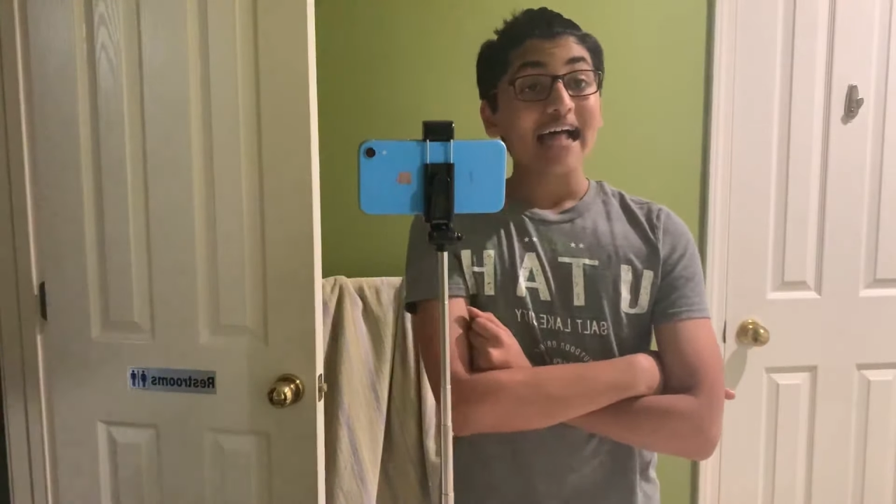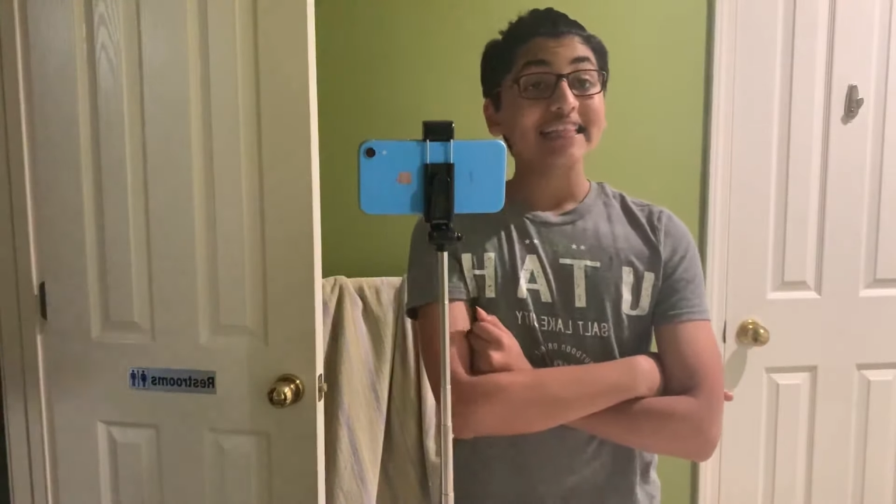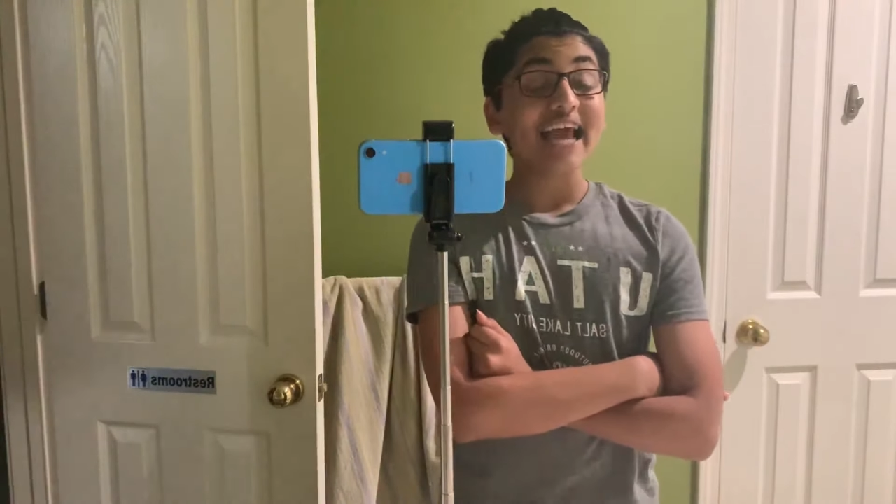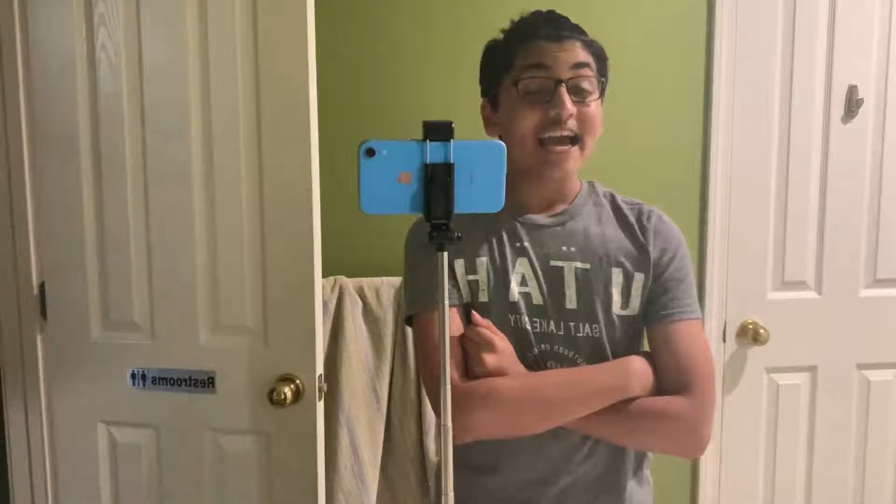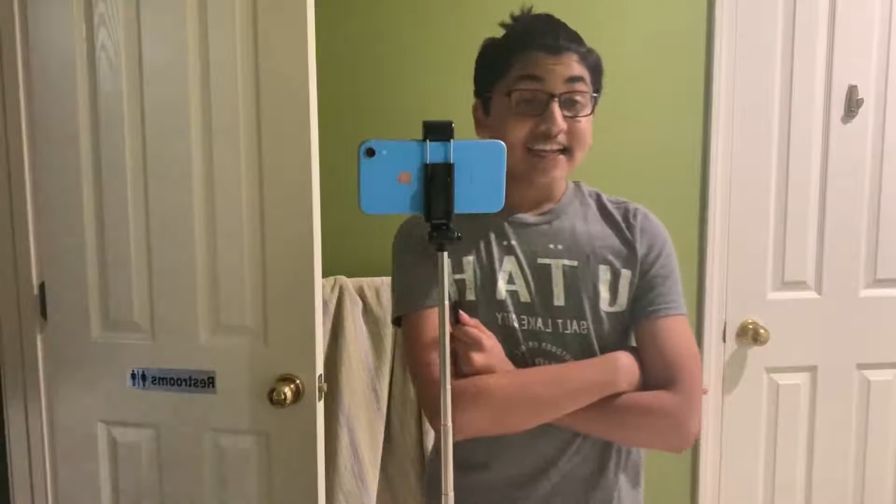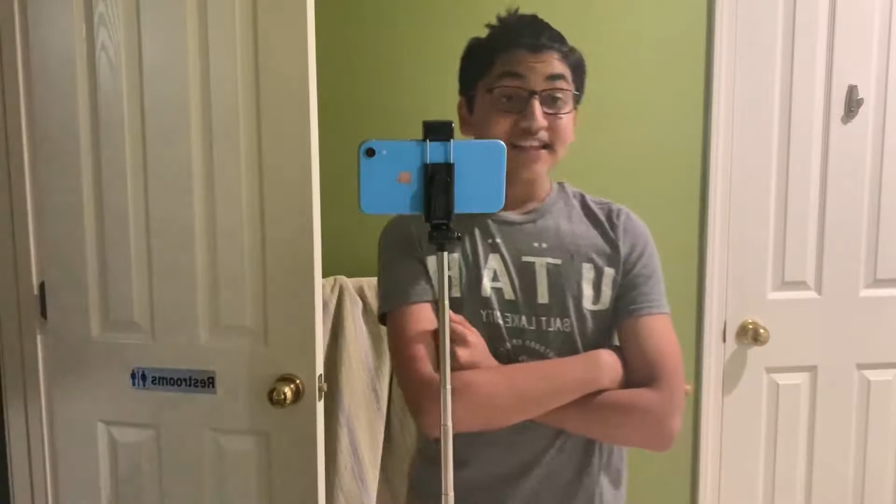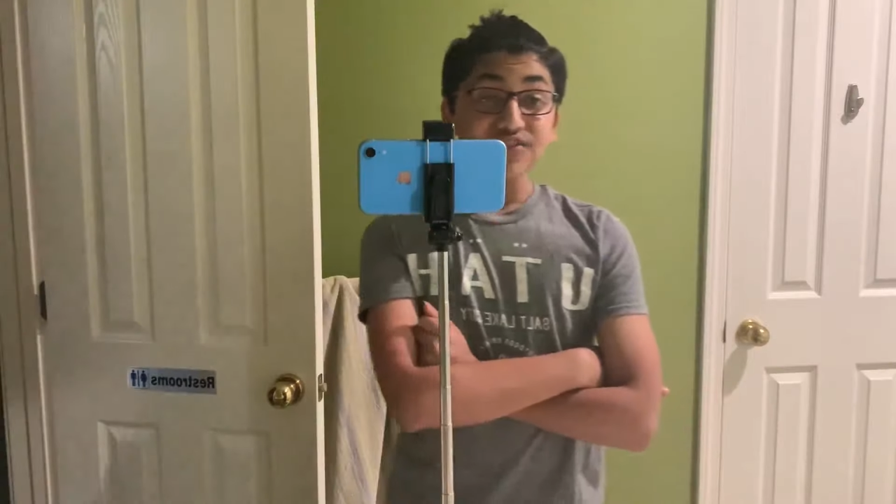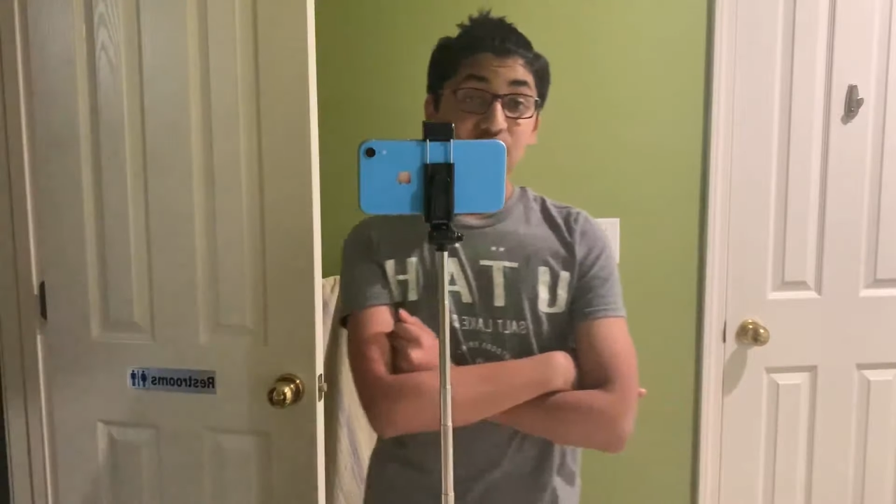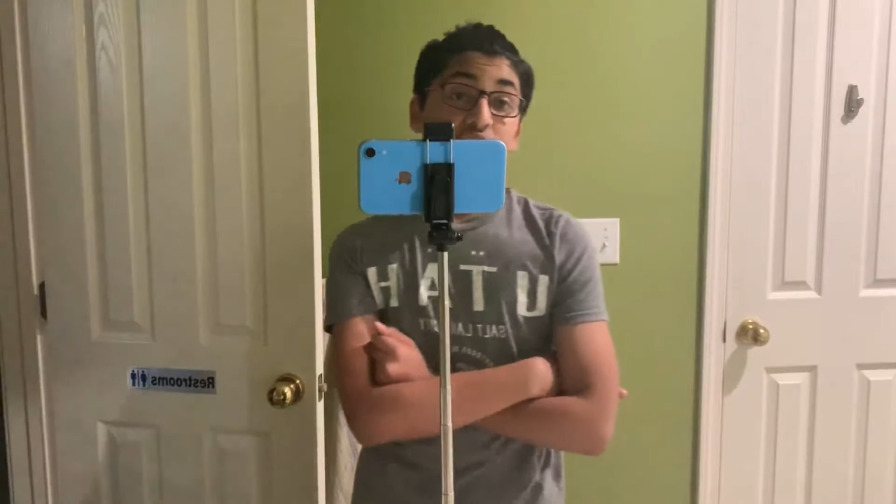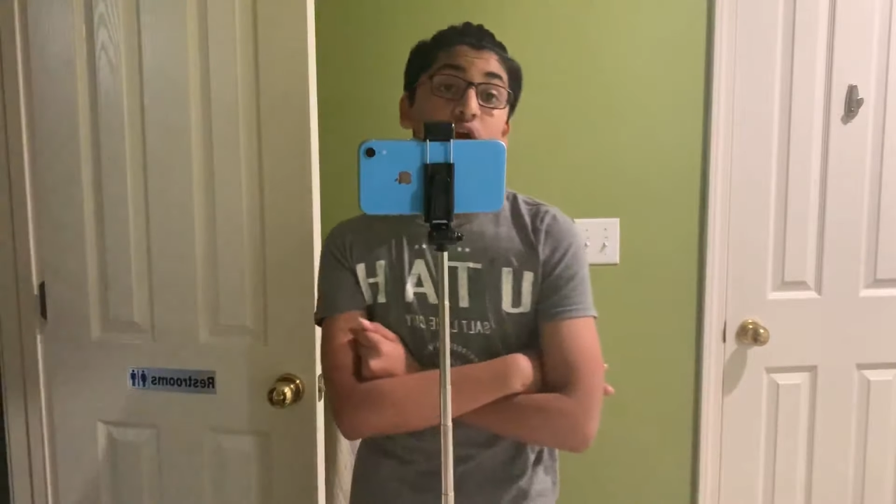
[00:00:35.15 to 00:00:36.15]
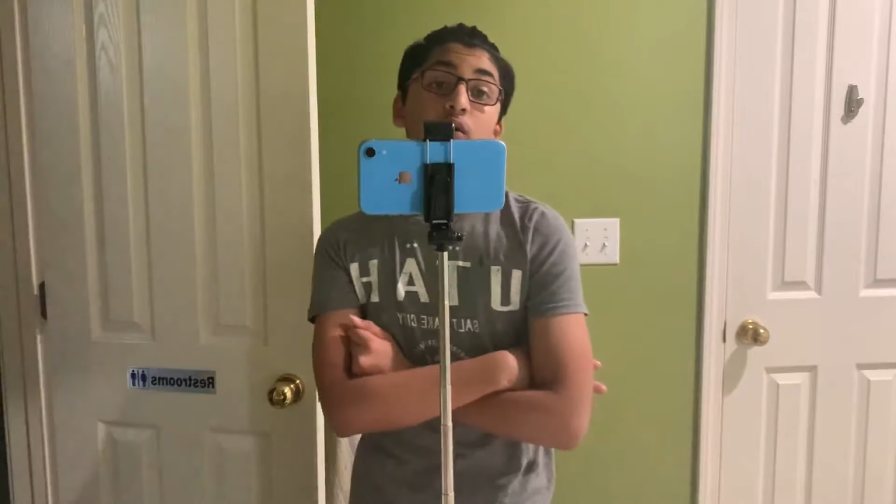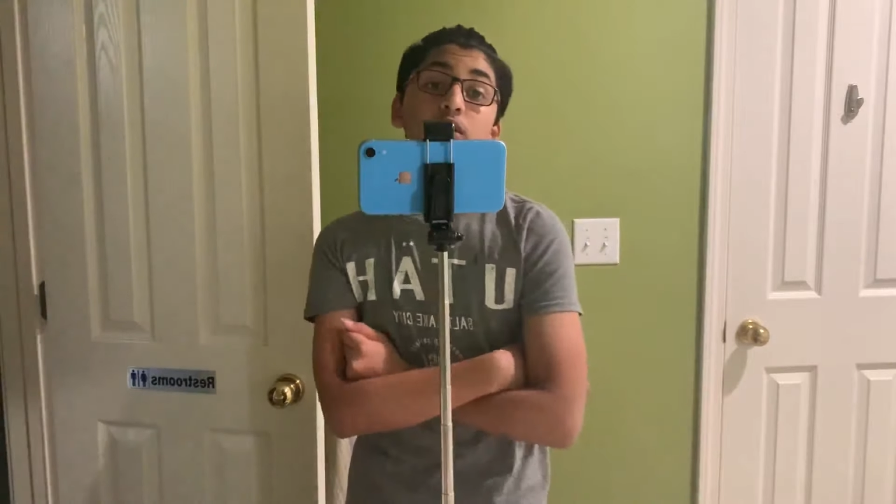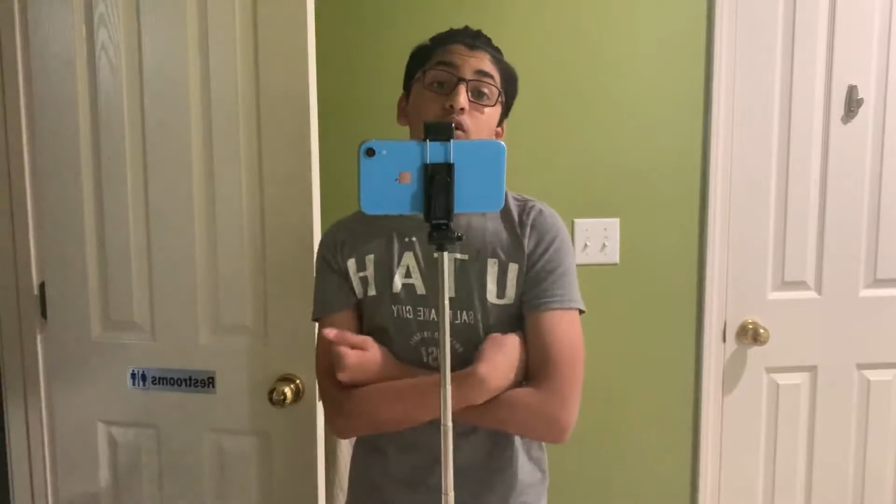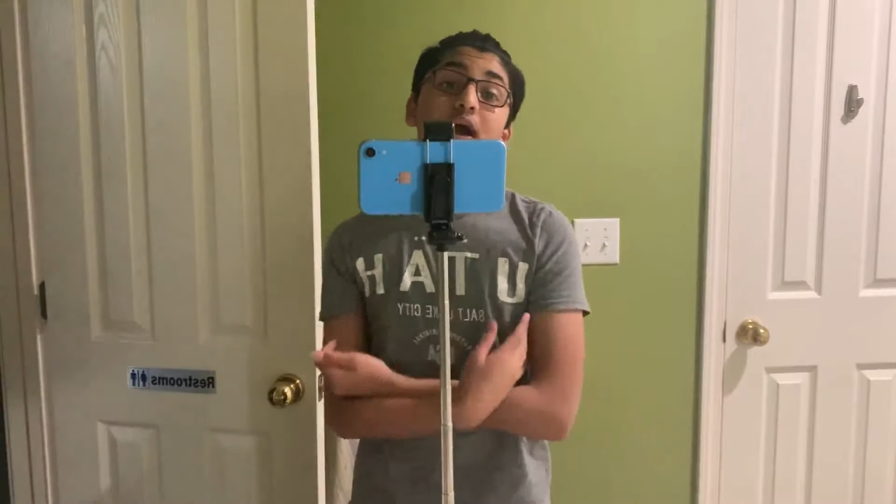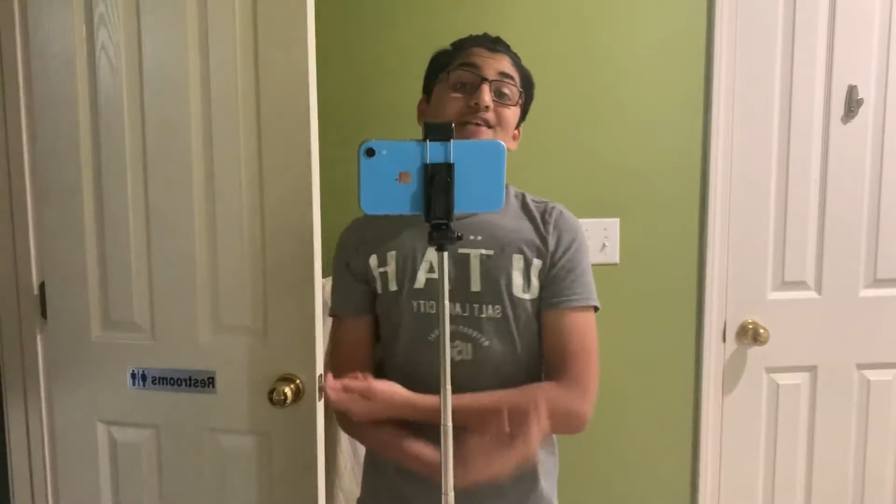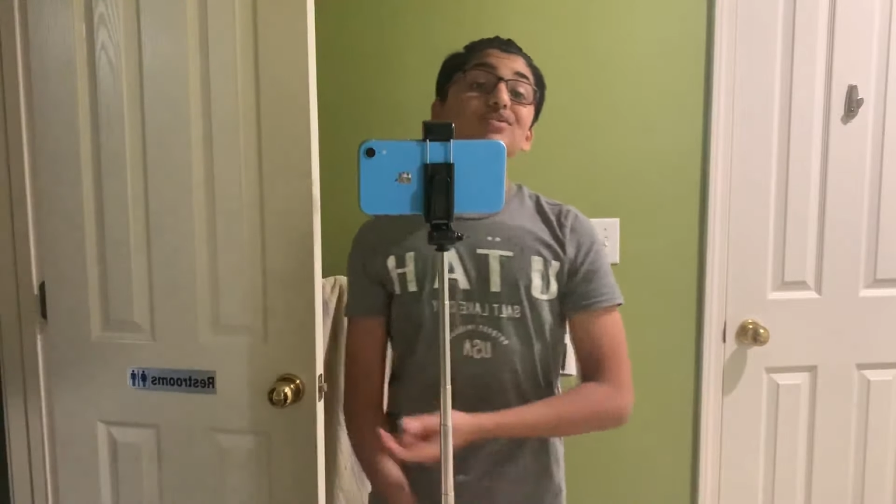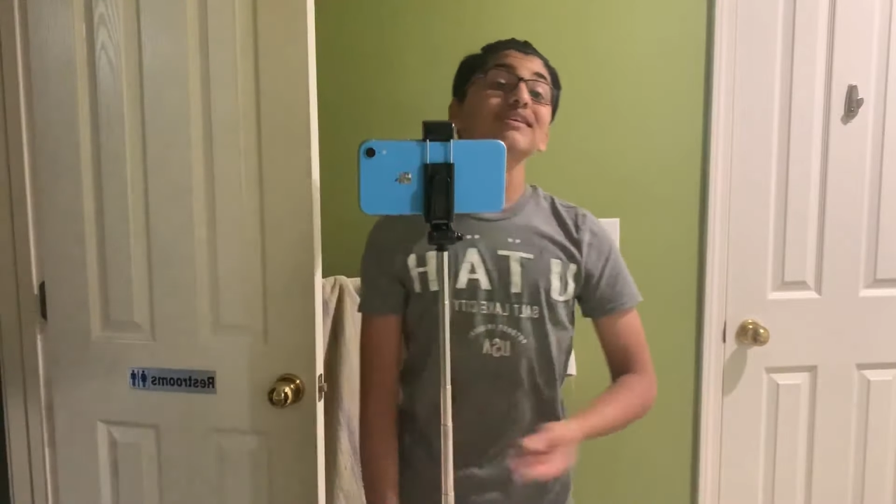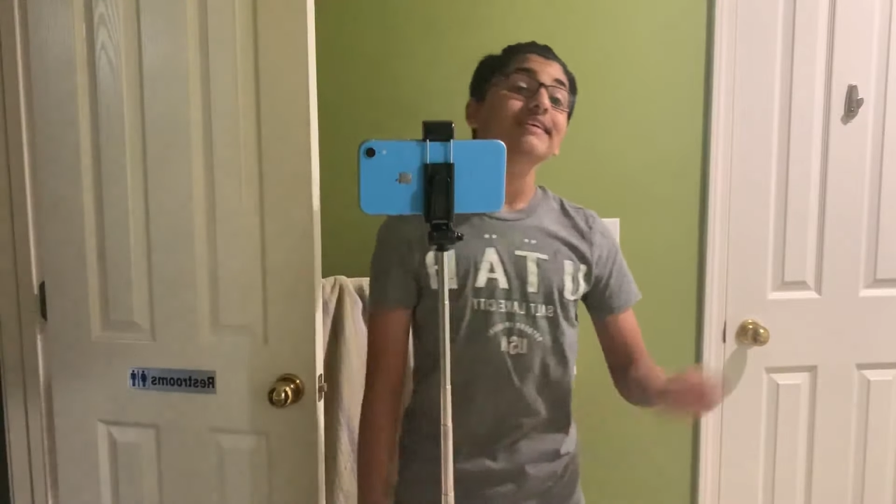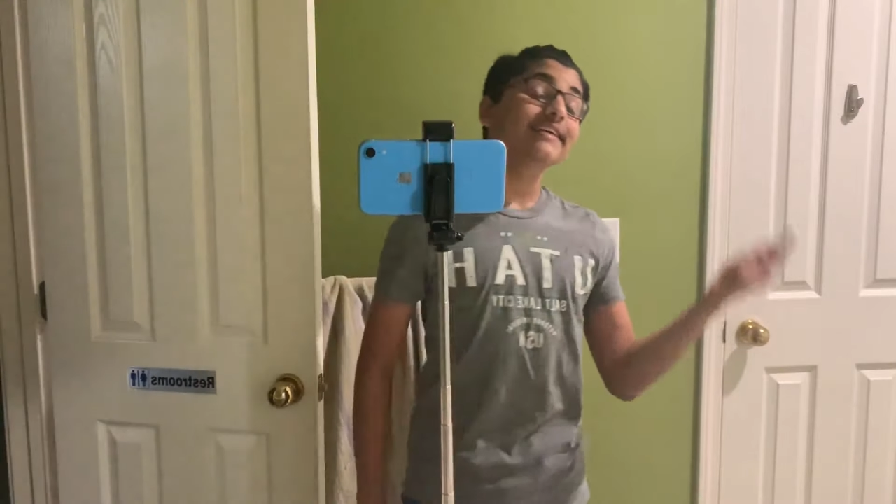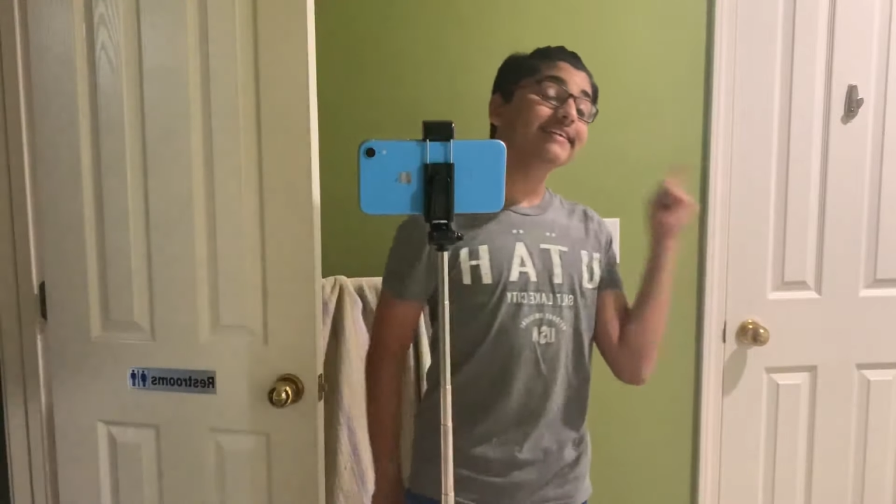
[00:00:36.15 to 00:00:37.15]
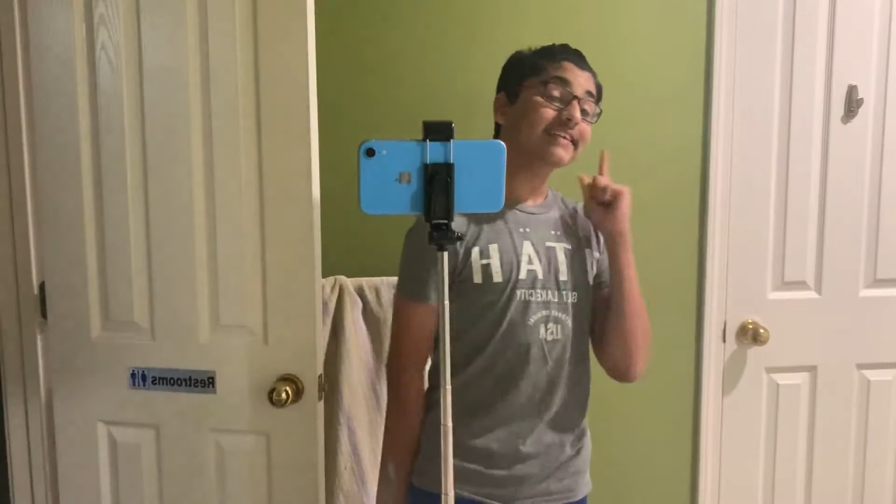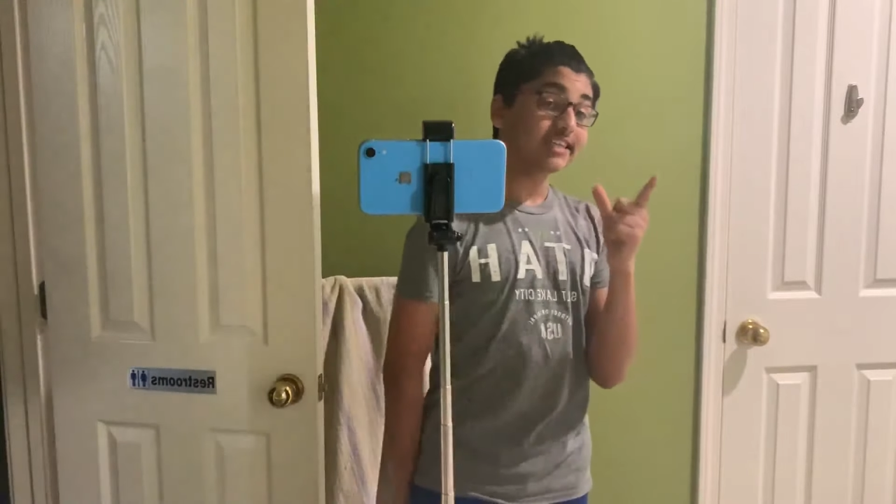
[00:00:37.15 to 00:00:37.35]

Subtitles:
at the end of this video, you guys will see a